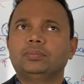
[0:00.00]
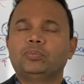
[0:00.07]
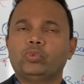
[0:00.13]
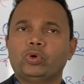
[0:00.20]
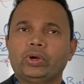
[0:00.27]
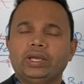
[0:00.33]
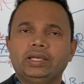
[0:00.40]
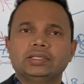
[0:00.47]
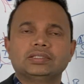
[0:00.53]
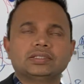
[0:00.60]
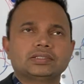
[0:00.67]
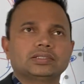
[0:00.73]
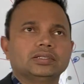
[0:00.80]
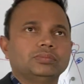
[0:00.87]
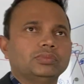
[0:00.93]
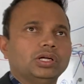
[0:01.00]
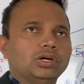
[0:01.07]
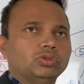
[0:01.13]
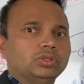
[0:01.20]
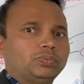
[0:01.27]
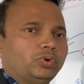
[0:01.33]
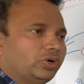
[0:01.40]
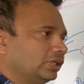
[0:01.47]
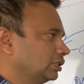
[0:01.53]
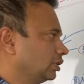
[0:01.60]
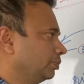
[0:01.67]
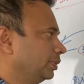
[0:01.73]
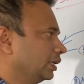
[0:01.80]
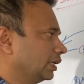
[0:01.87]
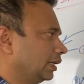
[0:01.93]
point system, how the points are
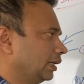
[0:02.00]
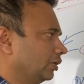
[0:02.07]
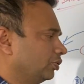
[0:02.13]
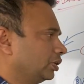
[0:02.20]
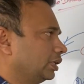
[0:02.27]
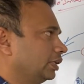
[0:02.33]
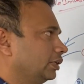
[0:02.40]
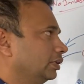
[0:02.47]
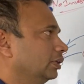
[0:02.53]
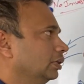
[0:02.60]
being allotted,